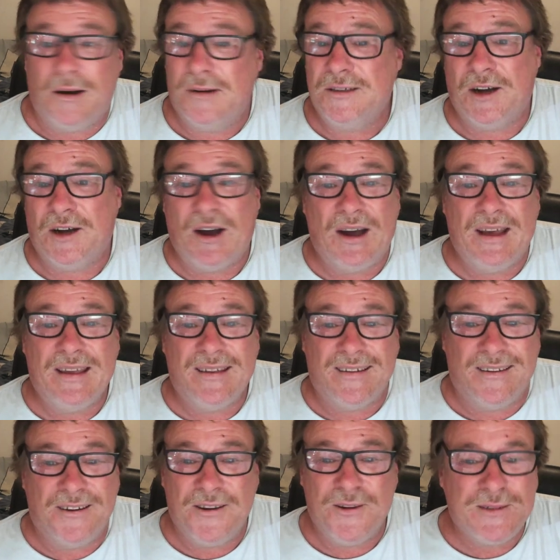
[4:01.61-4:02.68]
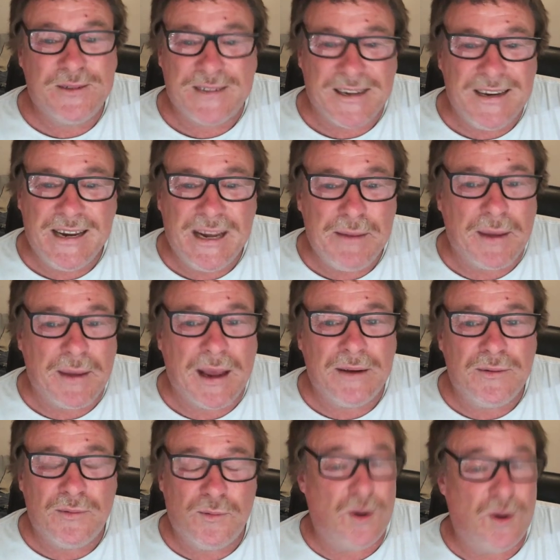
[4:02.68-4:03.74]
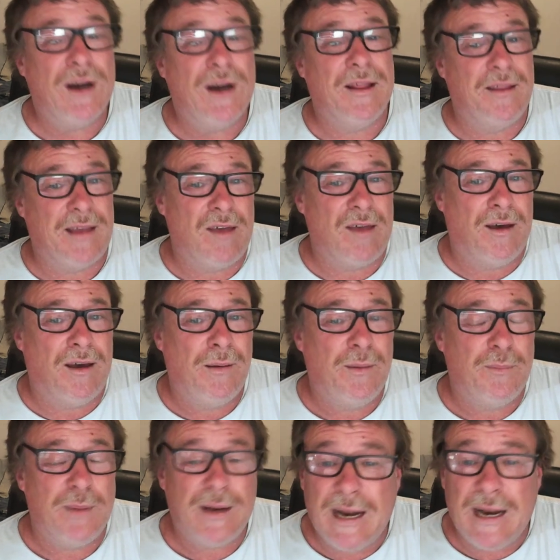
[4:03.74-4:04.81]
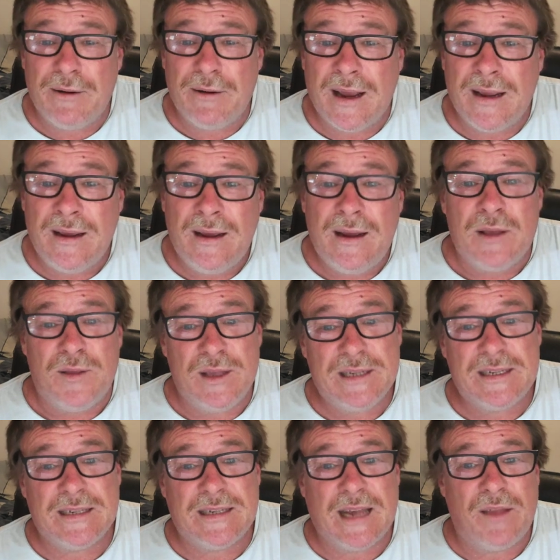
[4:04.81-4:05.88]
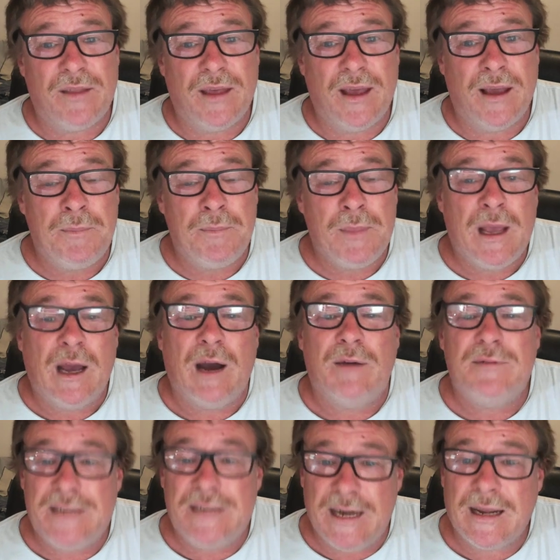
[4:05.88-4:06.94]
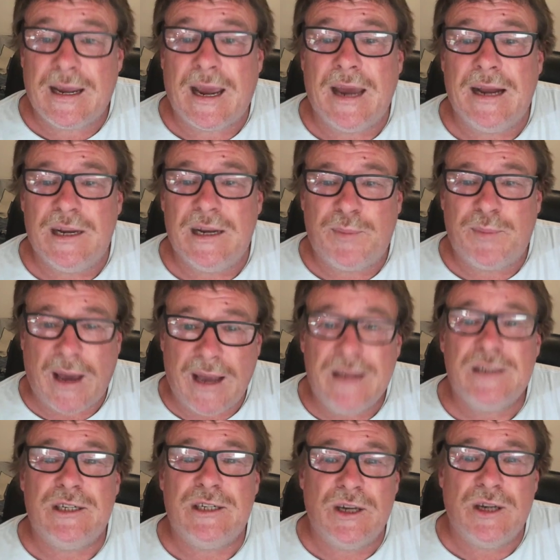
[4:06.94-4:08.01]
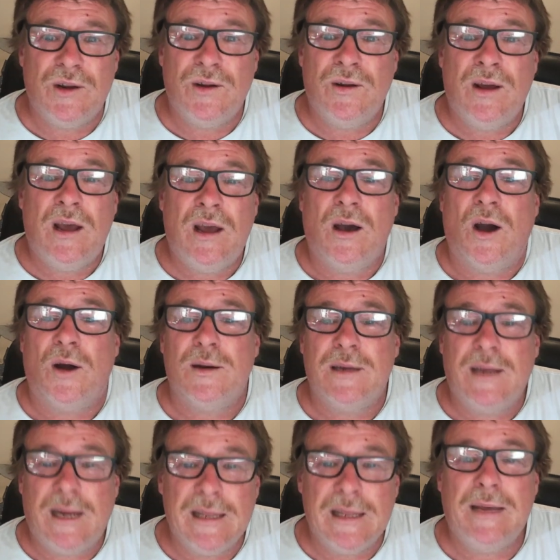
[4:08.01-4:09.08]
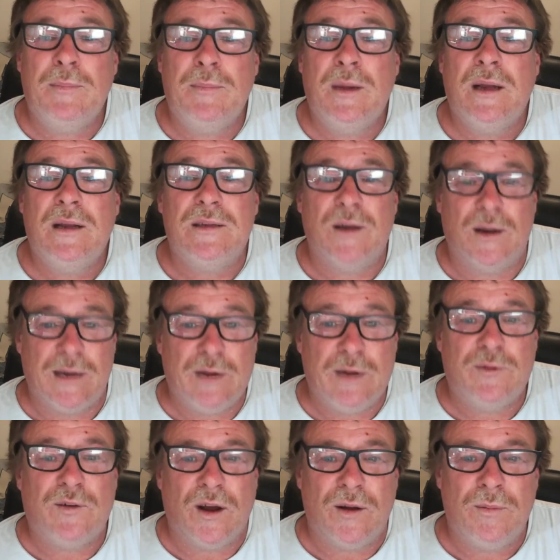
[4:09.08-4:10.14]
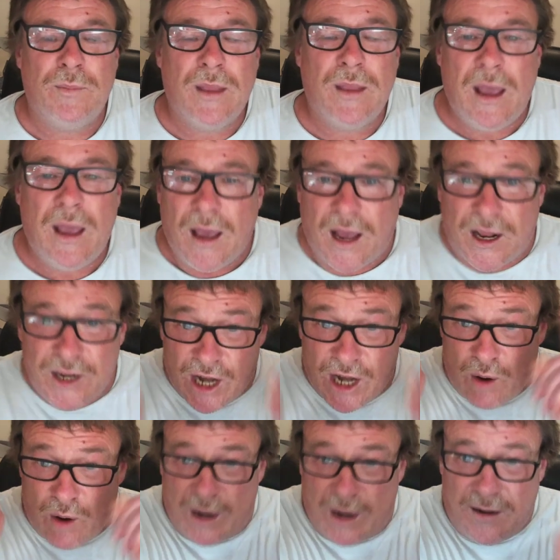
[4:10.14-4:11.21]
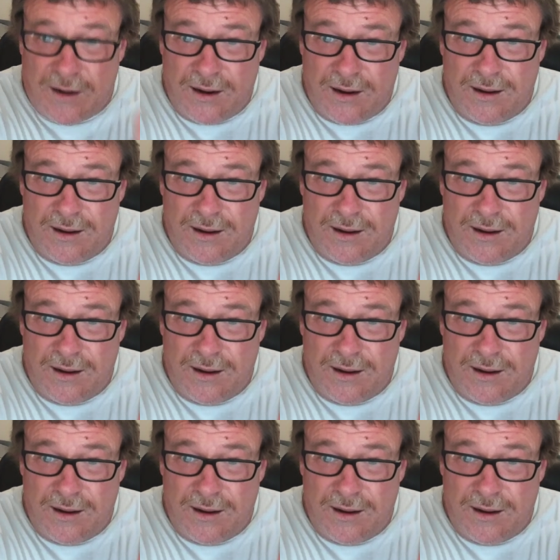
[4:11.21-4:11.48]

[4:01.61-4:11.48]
I'll die, or you'll send your hitman, one or the other. But anyway, this is out there. I've dedicated a page to you on killhim.info. And you know what?